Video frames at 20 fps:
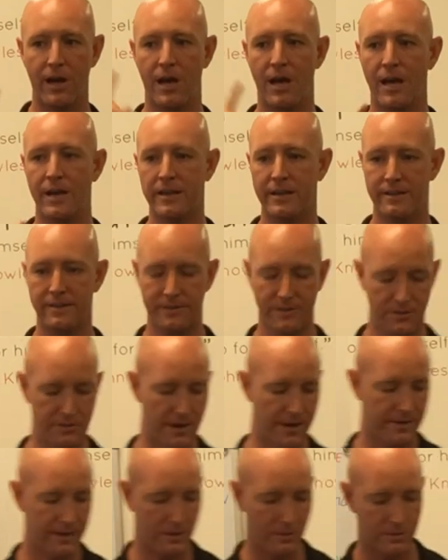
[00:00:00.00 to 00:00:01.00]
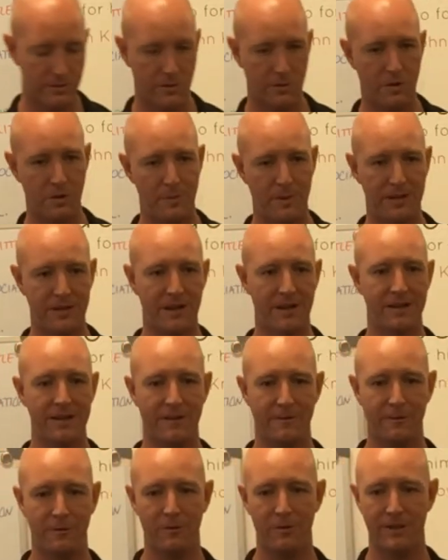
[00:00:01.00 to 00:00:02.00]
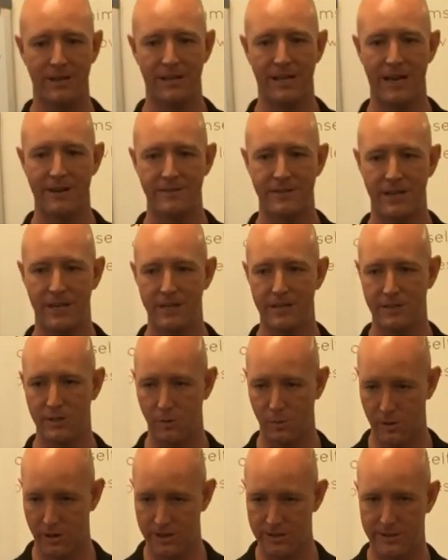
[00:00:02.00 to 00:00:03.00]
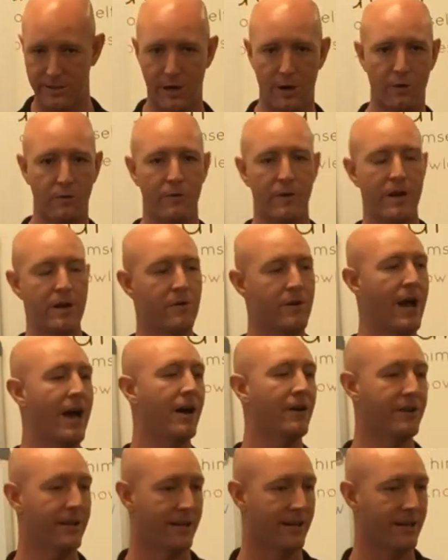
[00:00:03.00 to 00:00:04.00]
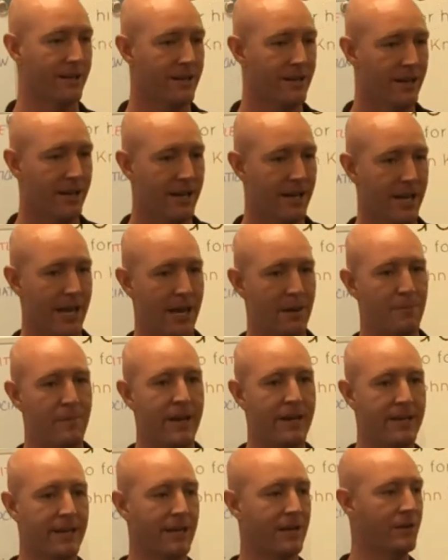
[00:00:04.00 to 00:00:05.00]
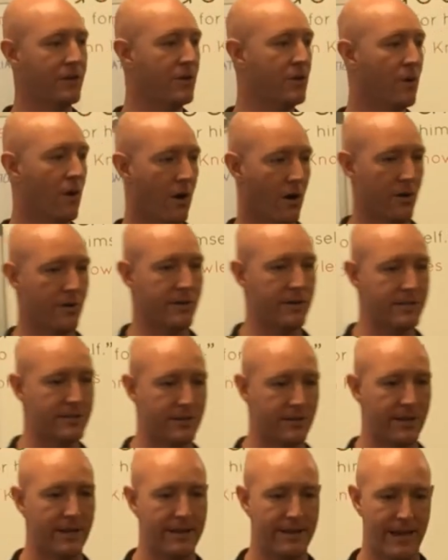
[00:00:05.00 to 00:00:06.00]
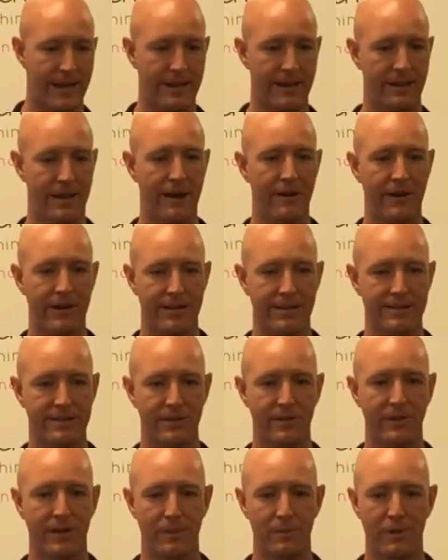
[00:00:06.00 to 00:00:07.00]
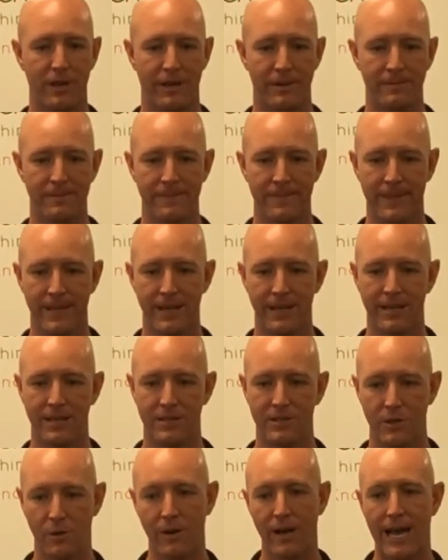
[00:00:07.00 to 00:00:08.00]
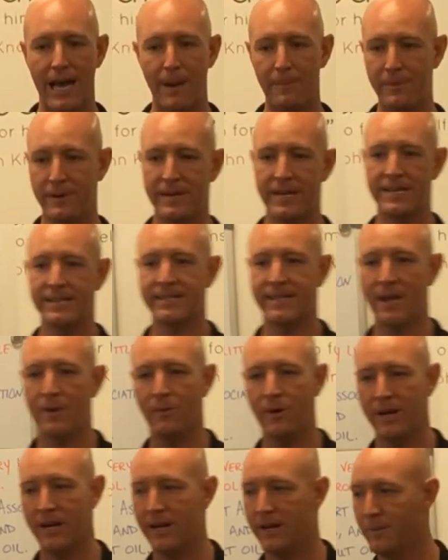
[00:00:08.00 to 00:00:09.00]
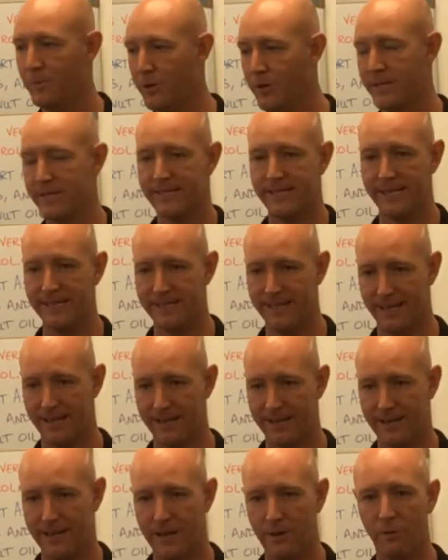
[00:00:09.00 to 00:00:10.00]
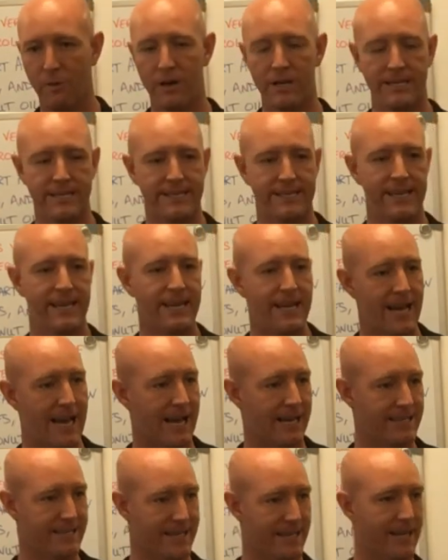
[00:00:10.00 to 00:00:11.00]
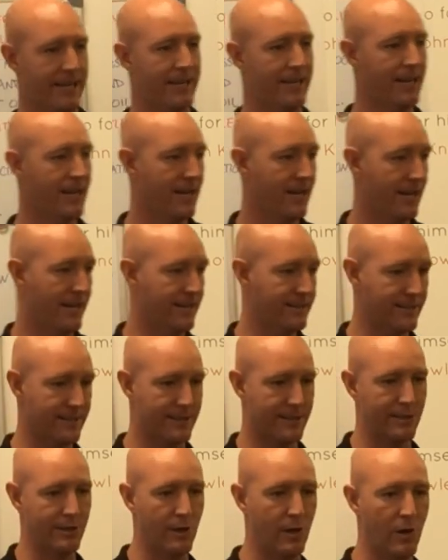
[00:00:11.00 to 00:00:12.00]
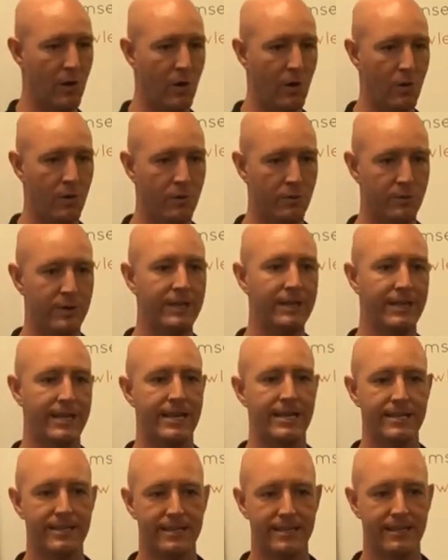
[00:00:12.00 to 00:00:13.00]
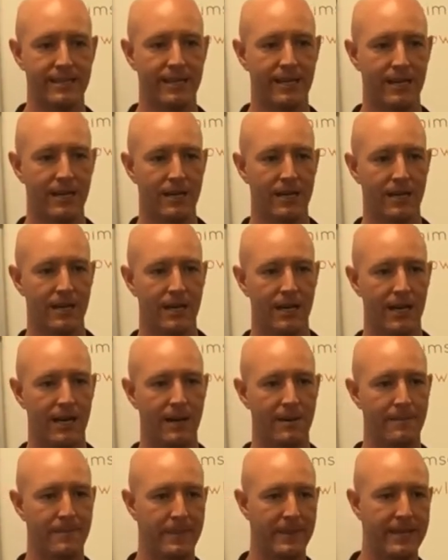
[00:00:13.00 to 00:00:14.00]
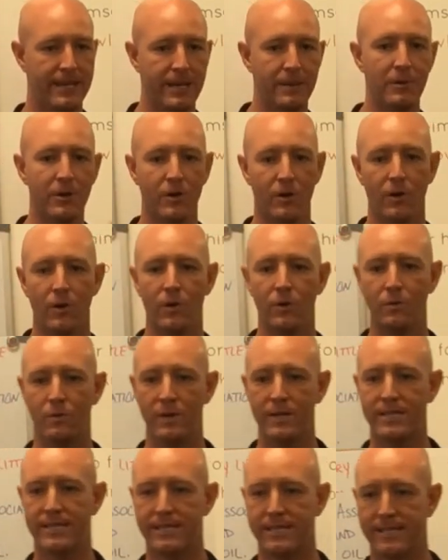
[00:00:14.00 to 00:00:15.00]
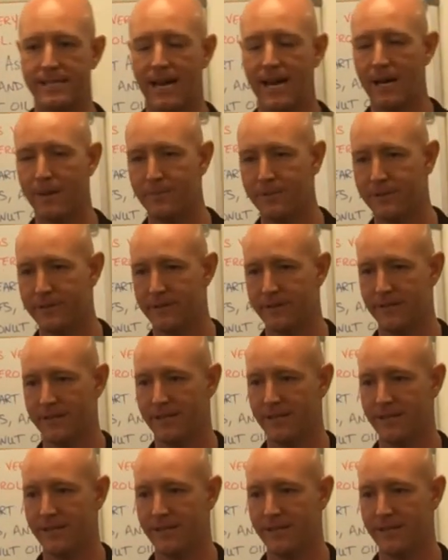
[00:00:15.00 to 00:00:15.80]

on, and so nothing was going to be done different with the lifestyle. So we're going to start rerouting and making new arteries so that that area can still get blood. So what happened is they went in and put a stent in. And what a stent has in it is a slow release um, chemical which stops